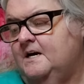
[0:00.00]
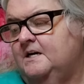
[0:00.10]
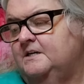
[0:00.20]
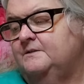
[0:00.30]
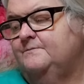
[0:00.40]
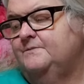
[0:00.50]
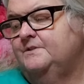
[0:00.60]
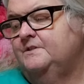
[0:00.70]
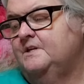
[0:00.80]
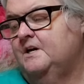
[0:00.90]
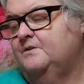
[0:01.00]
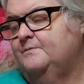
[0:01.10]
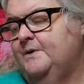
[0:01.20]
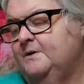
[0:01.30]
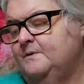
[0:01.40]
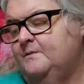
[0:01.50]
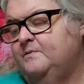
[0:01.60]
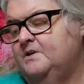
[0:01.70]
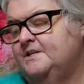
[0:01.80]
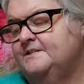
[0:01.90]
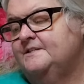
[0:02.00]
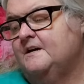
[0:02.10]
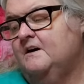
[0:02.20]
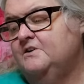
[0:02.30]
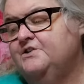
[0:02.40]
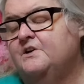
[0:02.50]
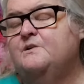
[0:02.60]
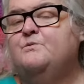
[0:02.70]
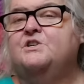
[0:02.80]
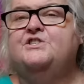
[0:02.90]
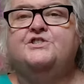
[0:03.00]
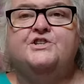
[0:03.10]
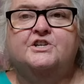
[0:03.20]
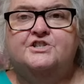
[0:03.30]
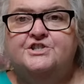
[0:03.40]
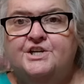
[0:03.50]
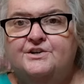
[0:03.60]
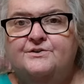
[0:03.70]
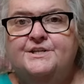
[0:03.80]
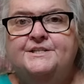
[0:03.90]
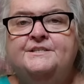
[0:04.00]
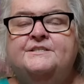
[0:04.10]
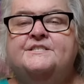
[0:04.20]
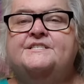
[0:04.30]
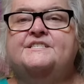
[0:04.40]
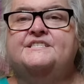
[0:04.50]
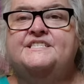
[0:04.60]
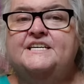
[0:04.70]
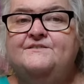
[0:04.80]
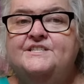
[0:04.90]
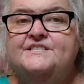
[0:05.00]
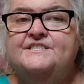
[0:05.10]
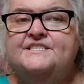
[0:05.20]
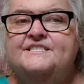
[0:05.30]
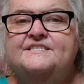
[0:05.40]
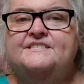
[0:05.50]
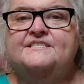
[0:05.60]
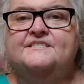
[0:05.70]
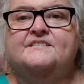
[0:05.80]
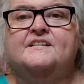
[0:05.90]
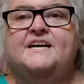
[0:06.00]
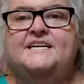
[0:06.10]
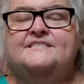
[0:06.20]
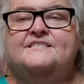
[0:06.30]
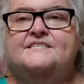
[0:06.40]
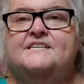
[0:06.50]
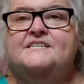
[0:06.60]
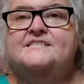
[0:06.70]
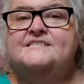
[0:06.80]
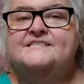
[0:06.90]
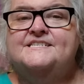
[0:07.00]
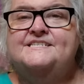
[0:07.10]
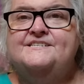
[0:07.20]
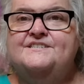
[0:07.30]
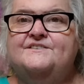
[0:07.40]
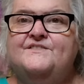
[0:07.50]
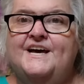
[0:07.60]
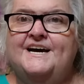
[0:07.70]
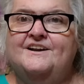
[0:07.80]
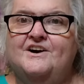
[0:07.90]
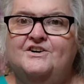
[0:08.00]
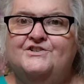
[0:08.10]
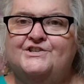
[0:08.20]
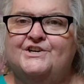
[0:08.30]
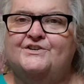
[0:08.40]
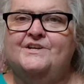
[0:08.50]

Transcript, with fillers: Um, on Paramount Plus, also I'm watching Young Sheldon. This is the seventh season and the last season of that also.